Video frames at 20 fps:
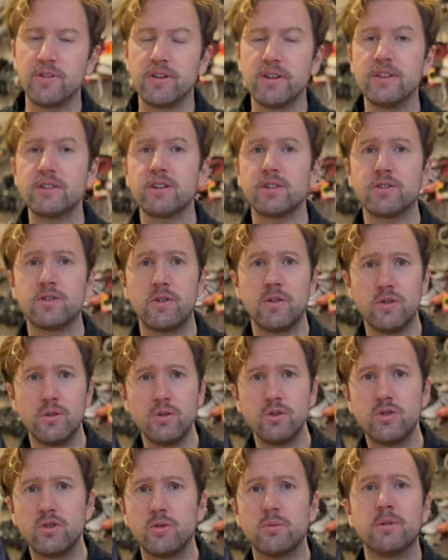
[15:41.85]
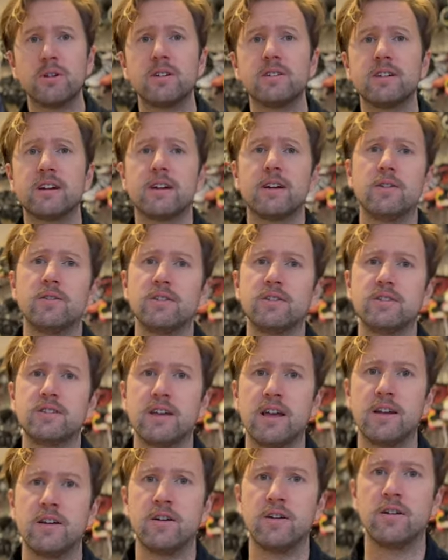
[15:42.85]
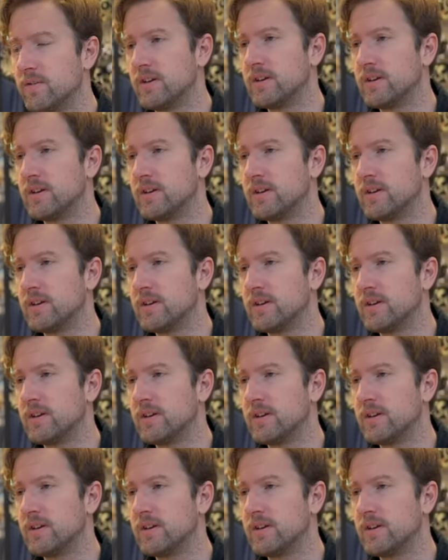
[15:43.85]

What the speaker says: He's also a YouTuber, check out his channel.